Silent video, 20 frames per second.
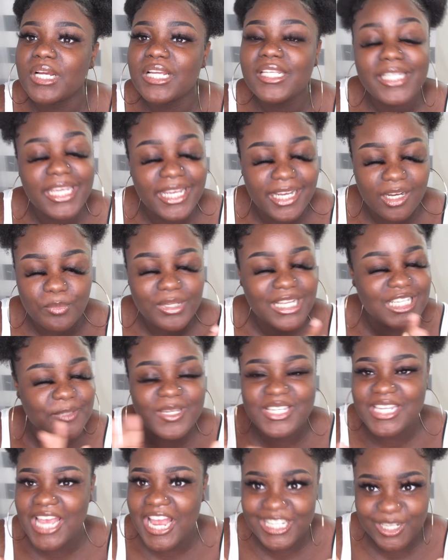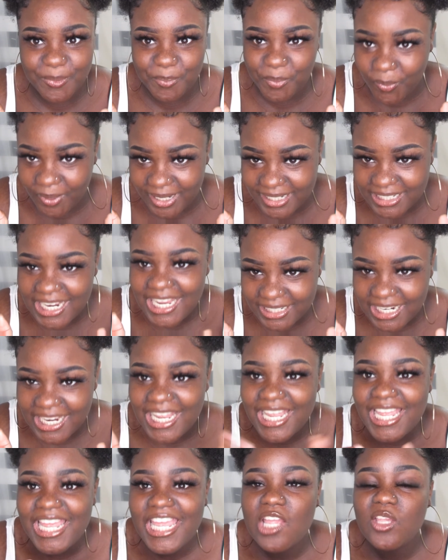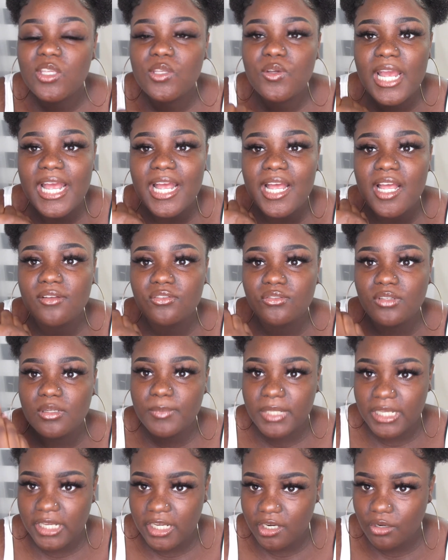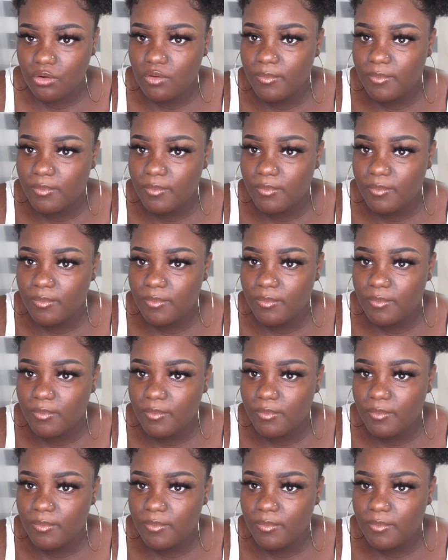Yeah, but it's besides the point. If you have a man,